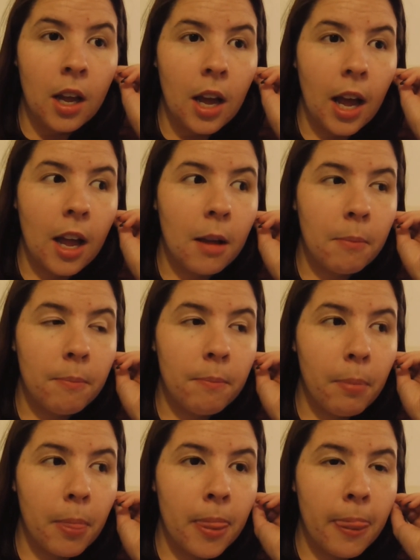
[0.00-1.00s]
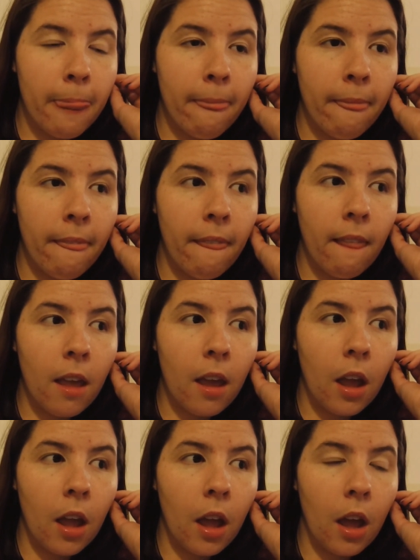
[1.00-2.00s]
I
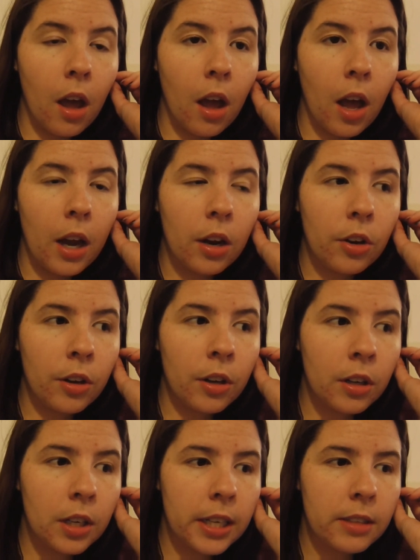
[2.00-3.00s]
don't know.